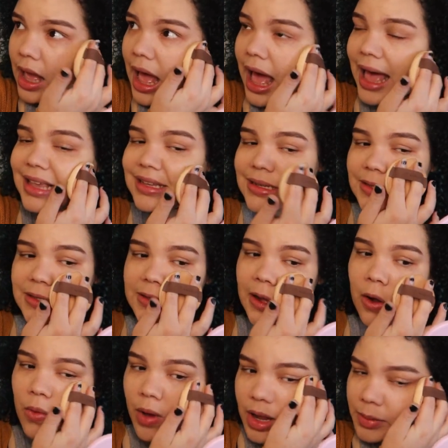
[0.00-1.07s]
I just
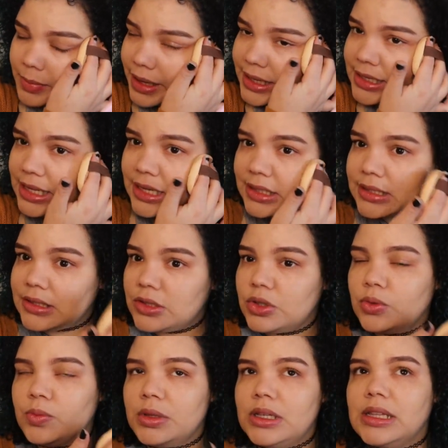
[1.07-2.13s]
don't want my kids
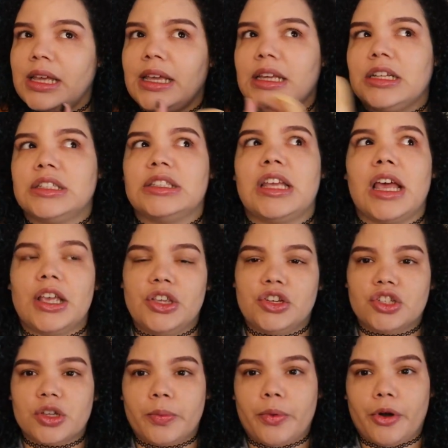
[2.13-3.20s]
to be like 10
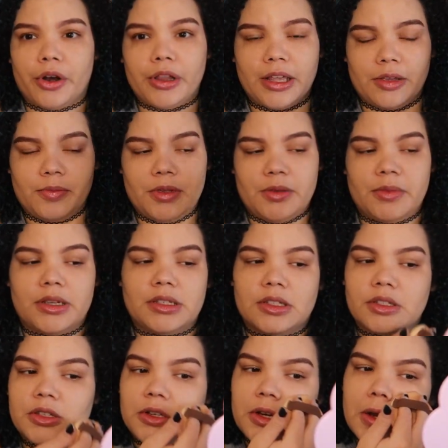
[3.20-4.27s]
years apart like me and my
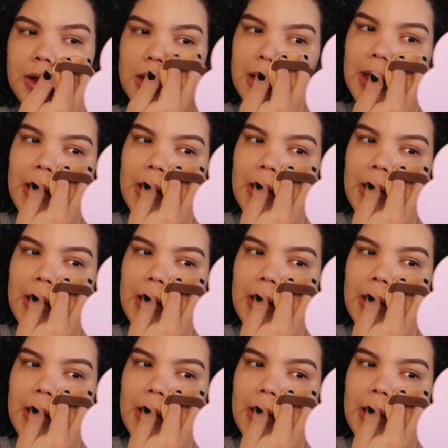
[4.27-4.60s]
sister.